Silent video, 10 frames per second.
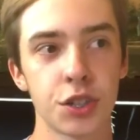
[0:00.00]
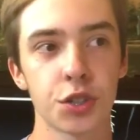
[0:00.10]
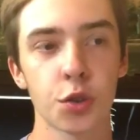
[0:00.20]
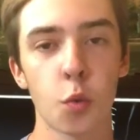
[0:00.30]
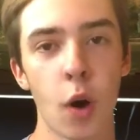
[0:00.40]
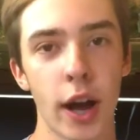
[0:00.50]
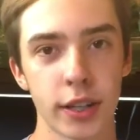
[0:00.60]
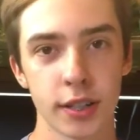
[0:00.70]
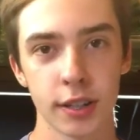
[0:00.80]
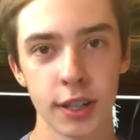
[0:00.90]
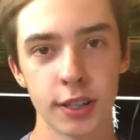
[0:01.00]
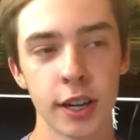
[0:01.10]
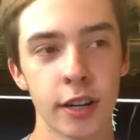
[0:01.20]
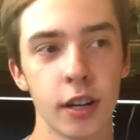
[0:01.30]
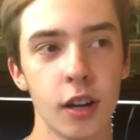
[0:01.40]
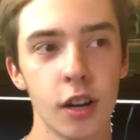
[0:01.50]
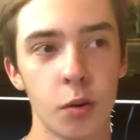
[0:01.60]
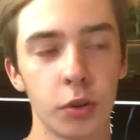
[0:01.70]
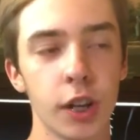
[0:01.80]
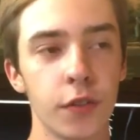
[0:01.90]
squat. They said,
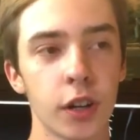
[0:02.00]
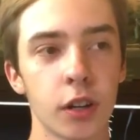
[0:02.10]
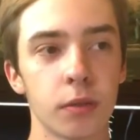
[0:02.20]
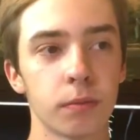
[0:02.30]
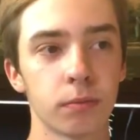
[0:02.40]
We'll give you a